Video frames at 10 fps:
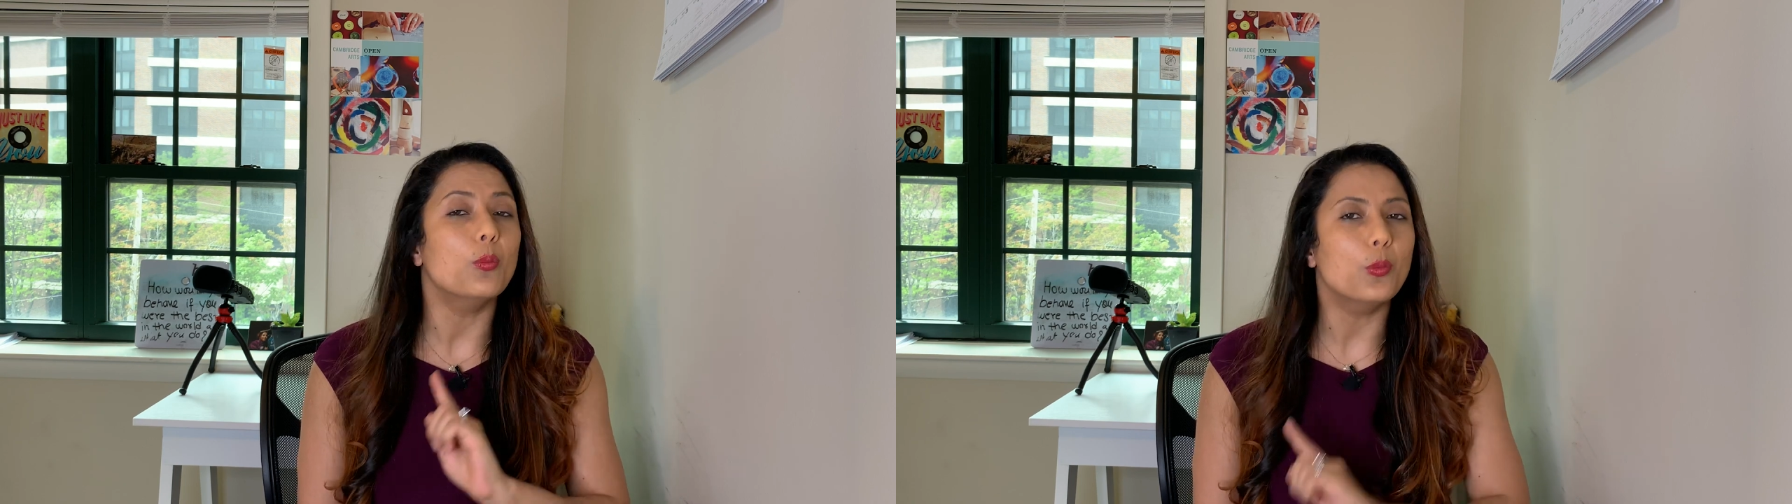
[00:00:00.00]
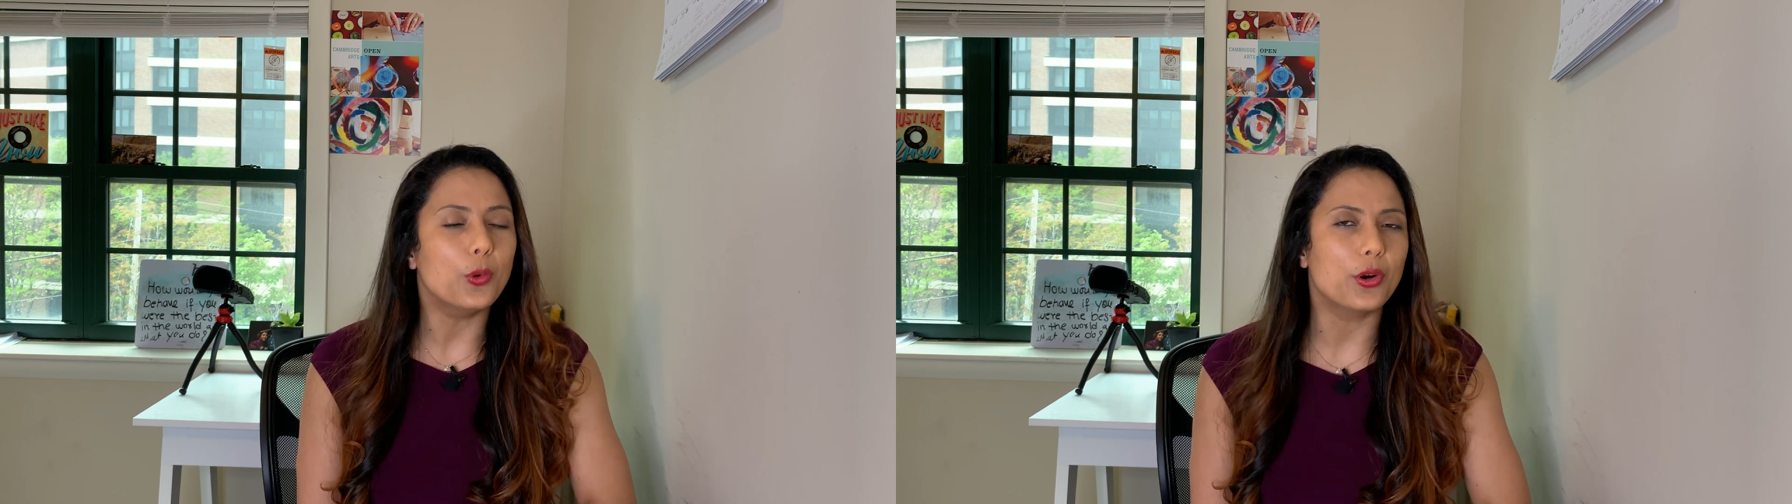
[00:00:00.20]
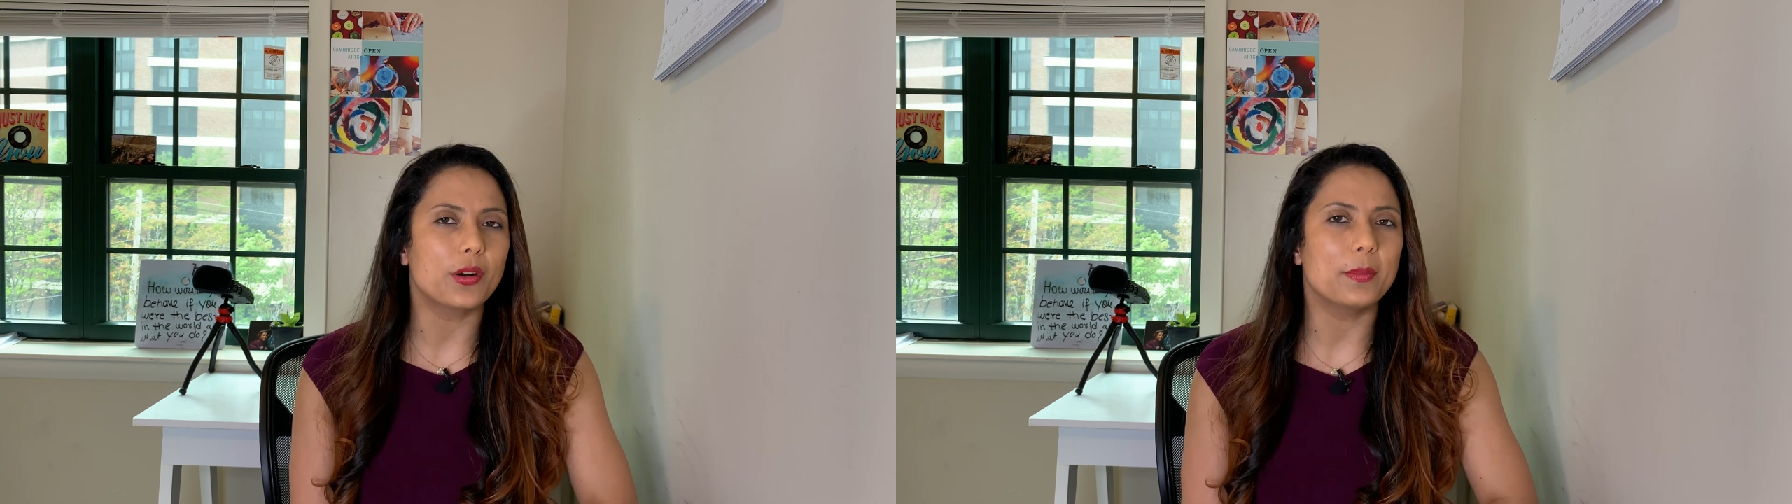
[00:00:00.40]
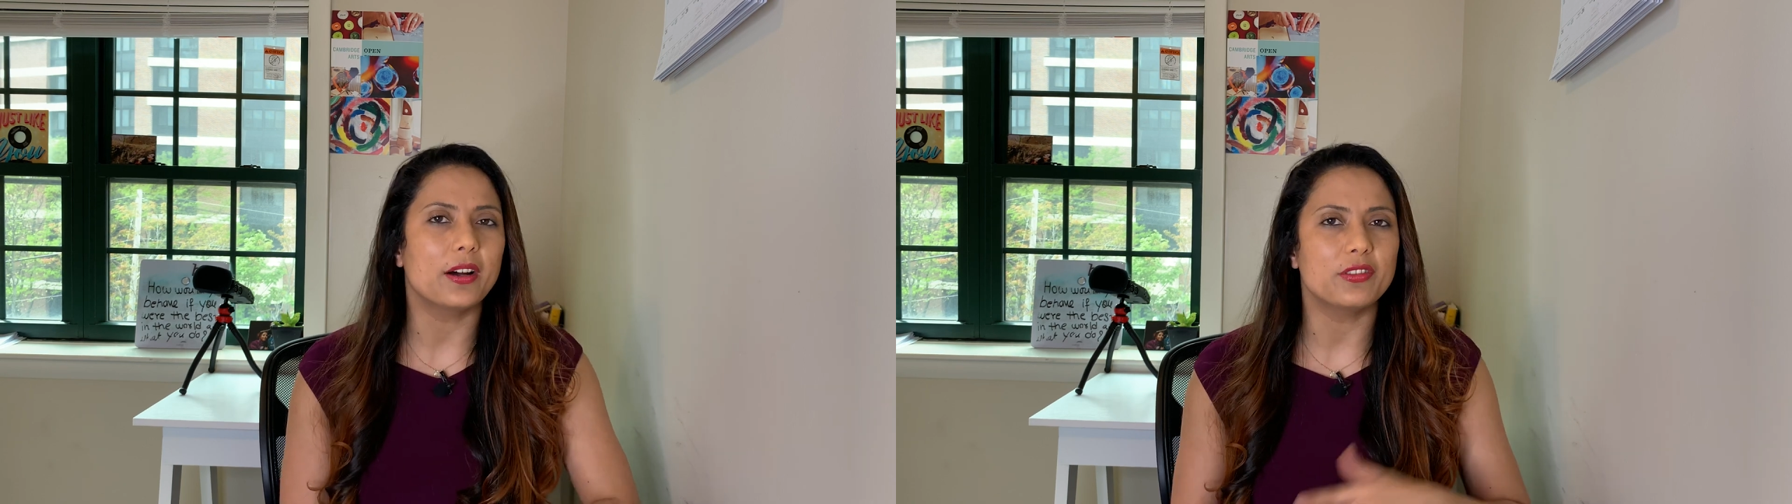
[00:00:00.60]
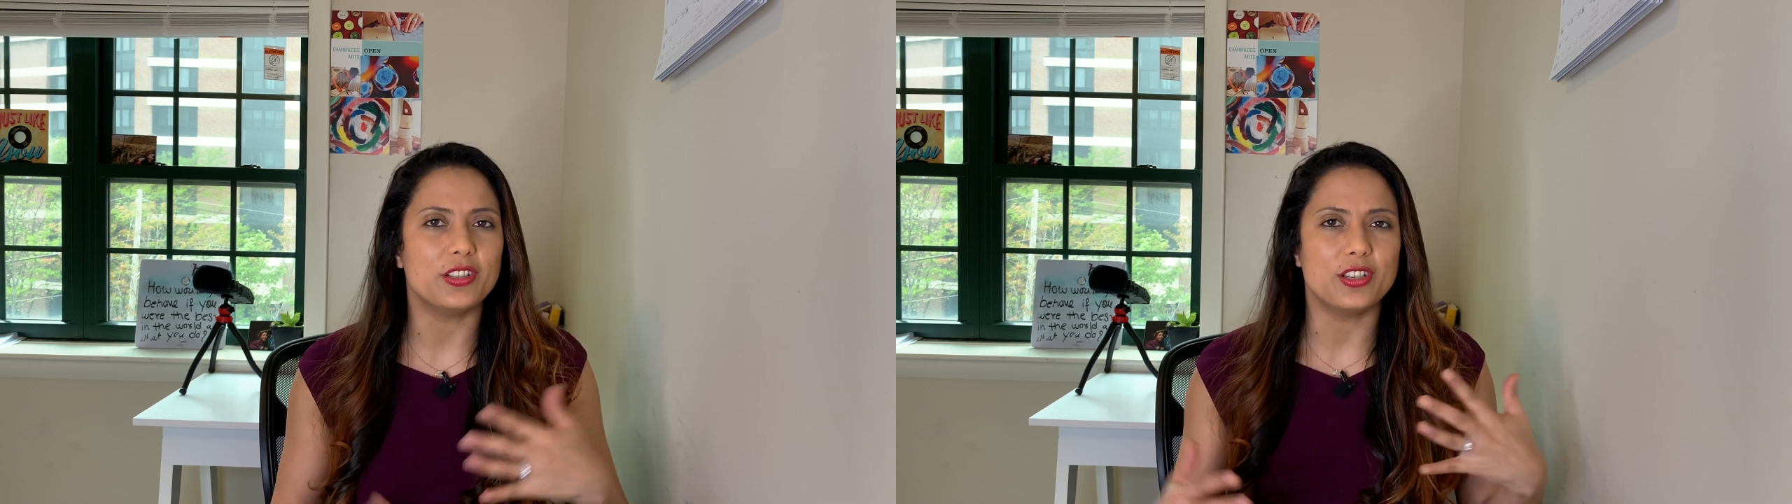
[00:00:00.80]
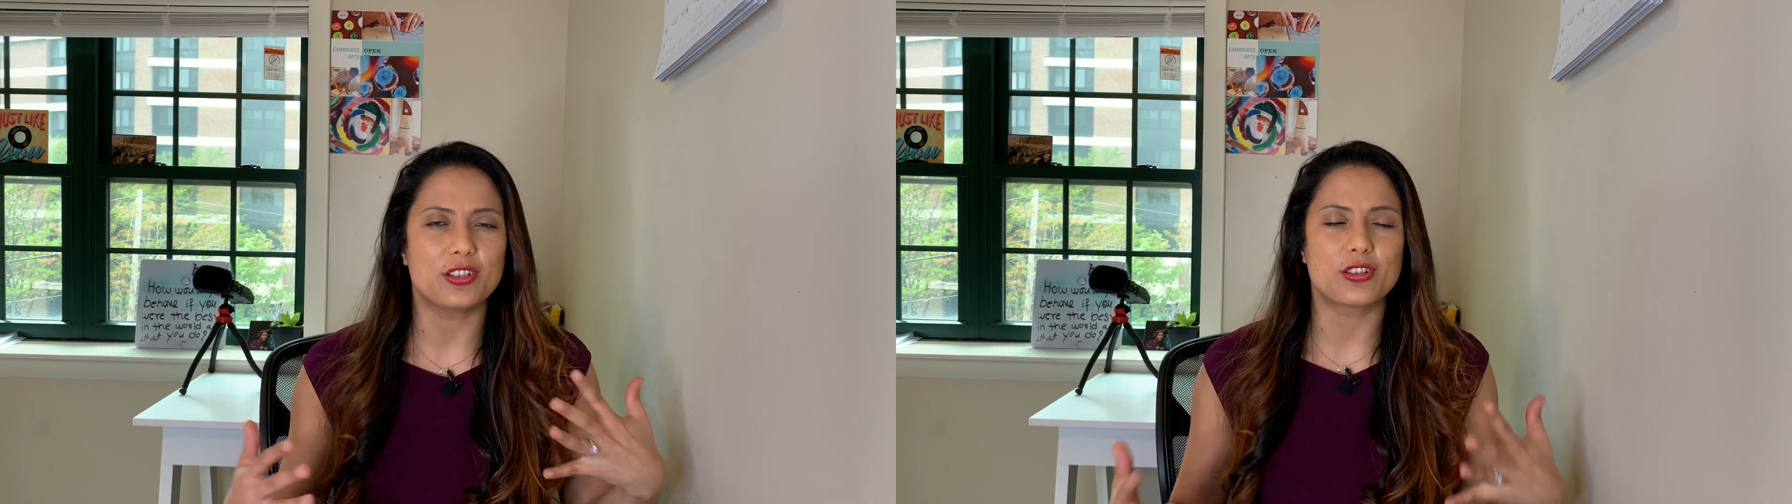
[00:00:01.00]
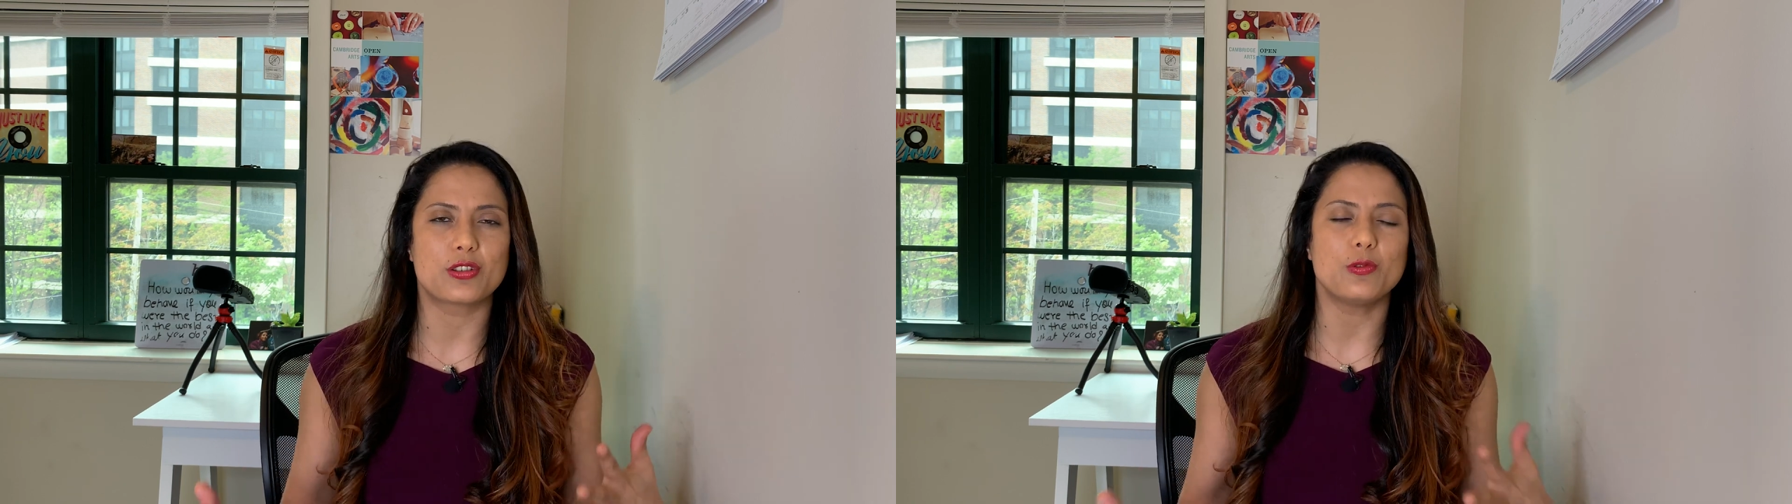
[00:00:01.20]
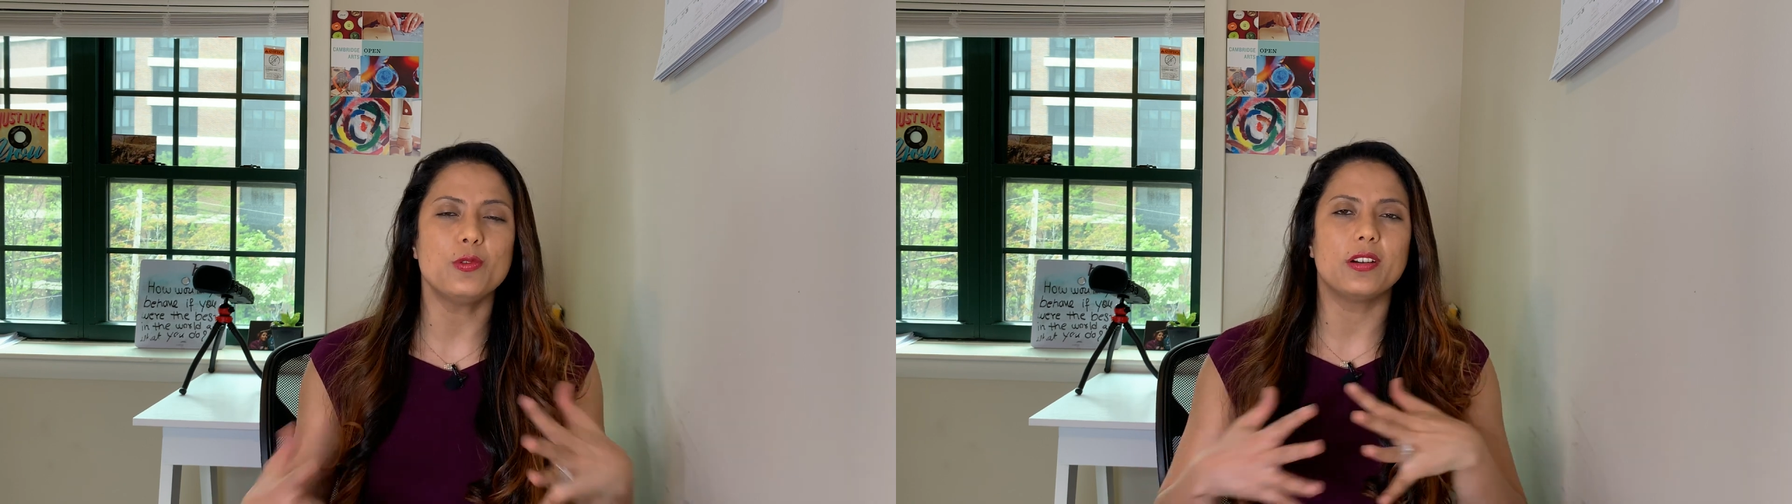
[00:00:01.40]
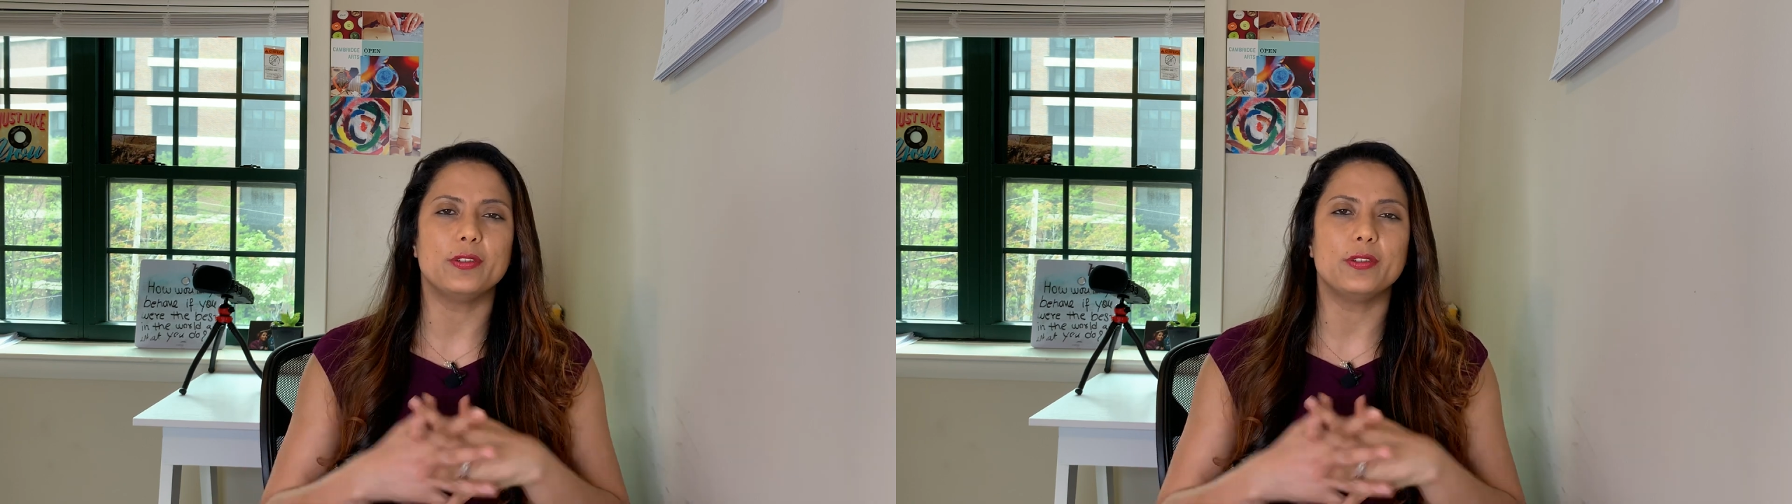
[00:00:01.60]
more about these two,